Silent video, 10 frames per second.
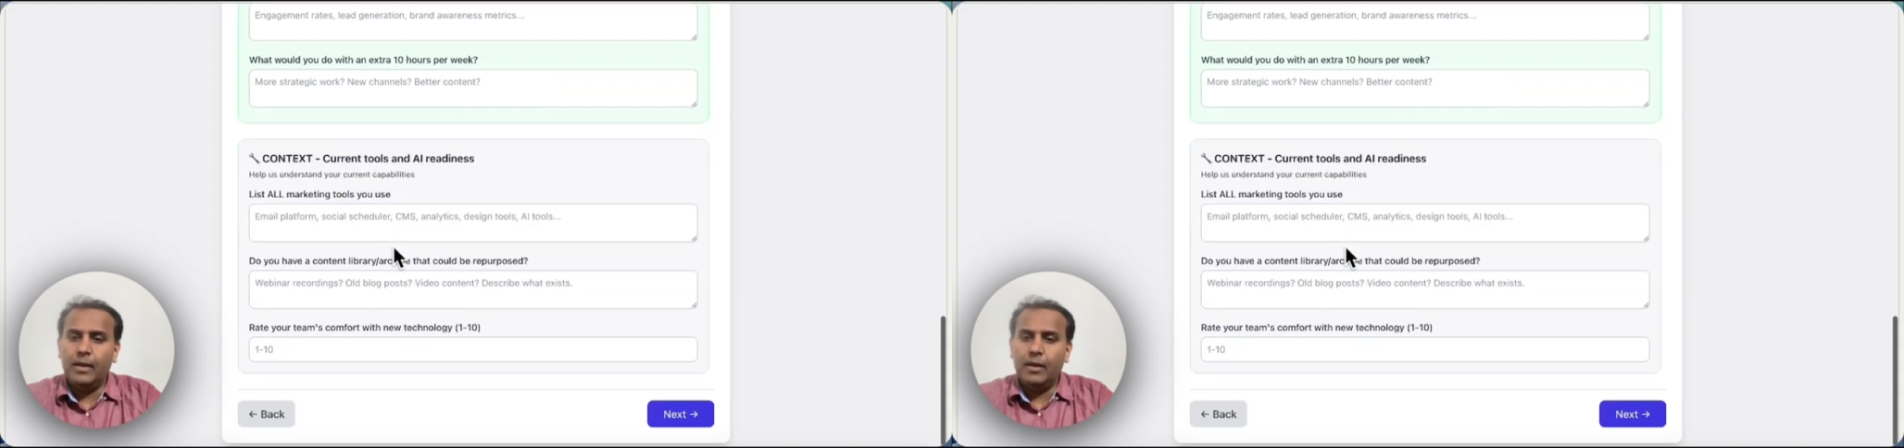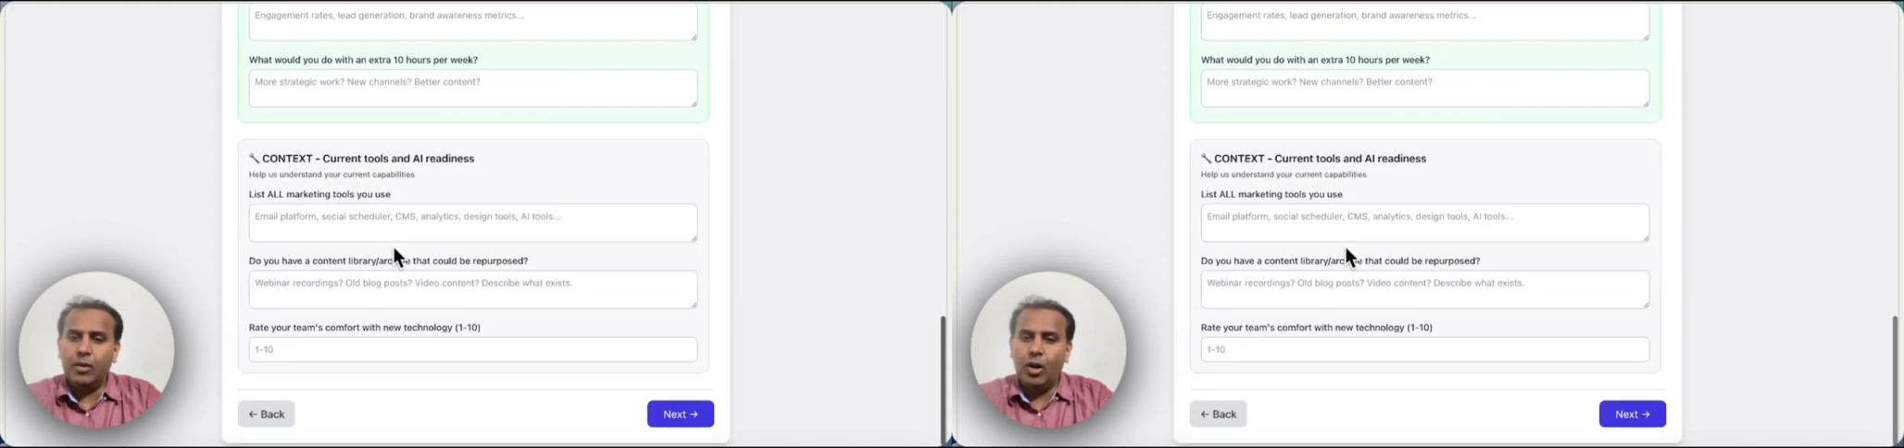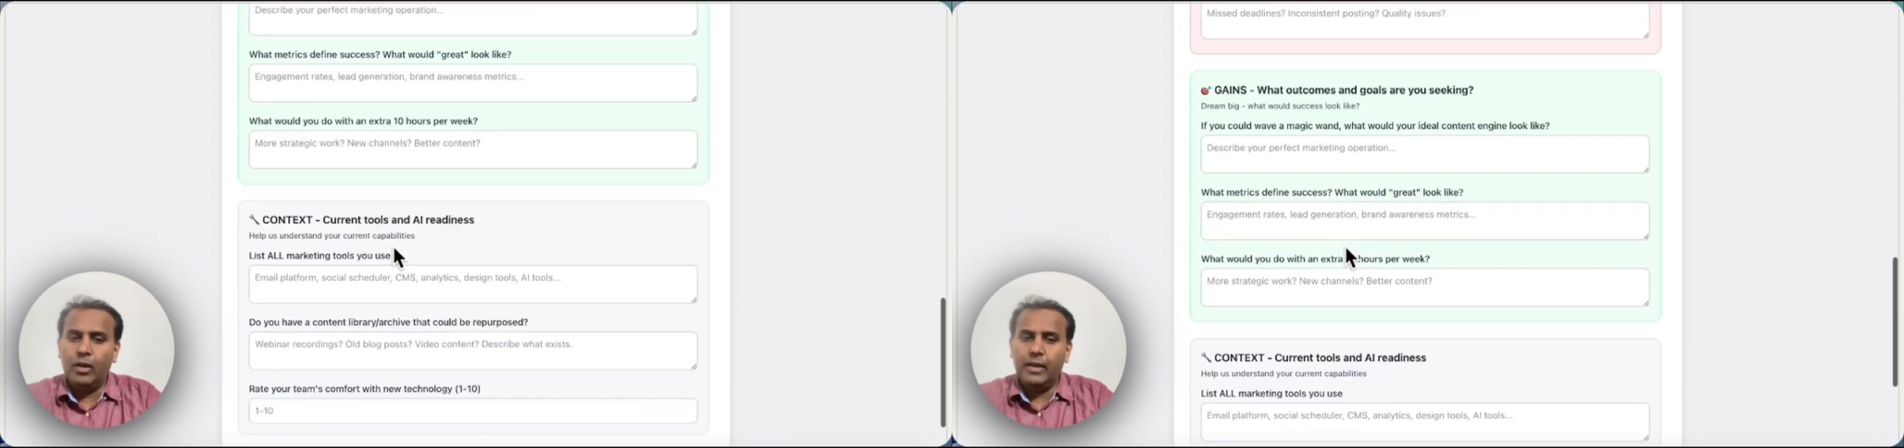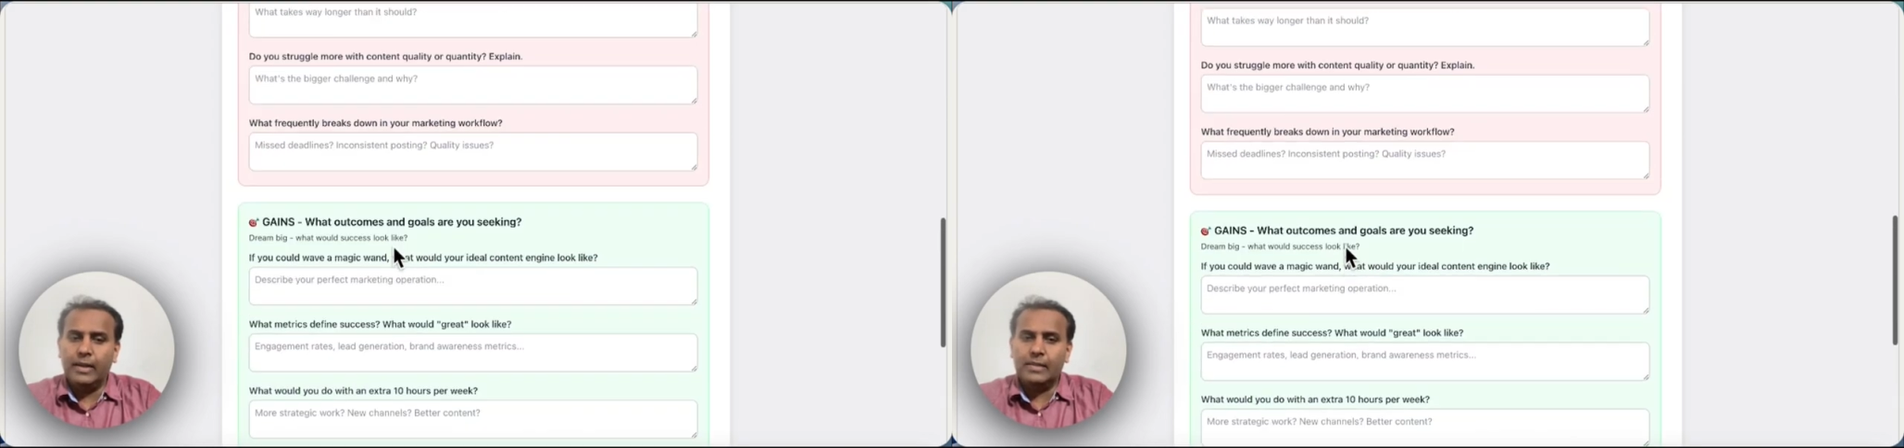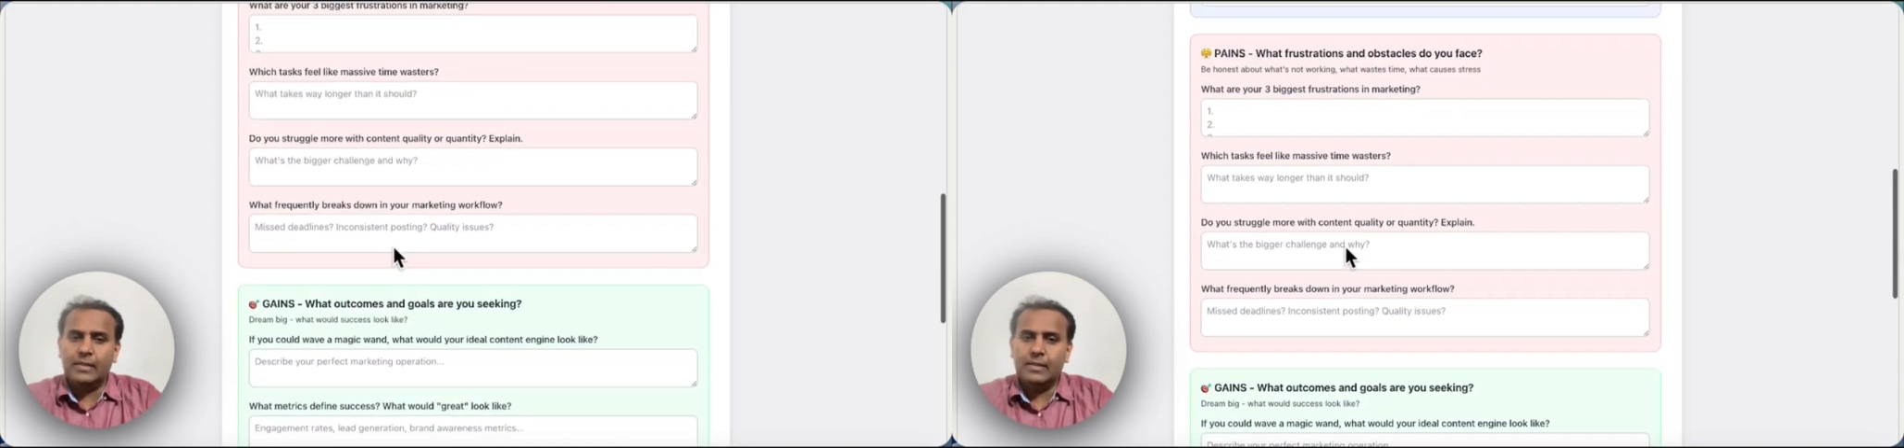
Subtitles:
the context.